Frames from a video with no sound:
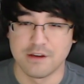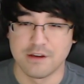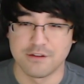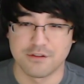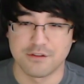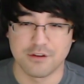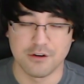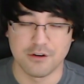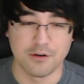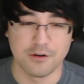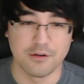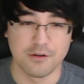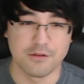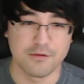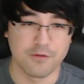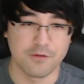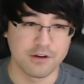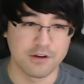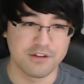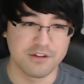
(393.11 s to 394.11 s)
So,
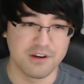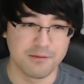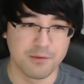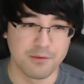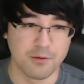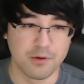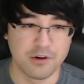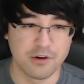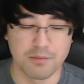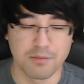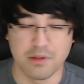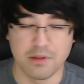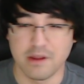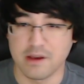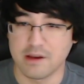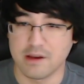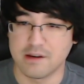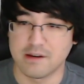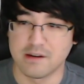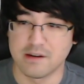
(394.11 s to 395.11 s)
for example, when you're
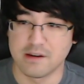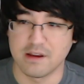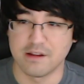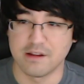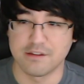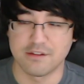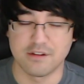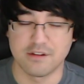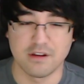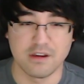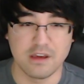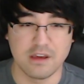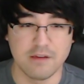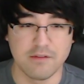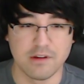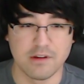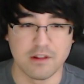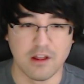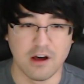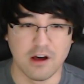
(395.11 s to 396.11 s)
playing against
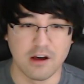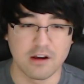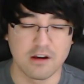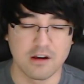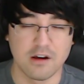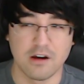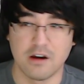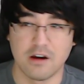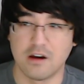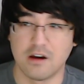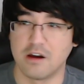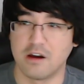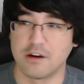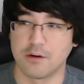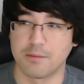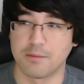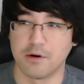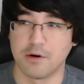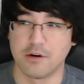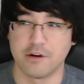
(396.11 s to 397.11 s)
Even Lock, and
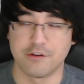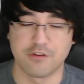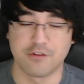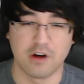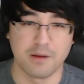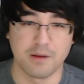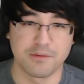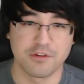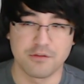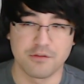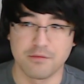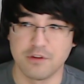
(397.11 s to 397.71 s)
your opponent drops,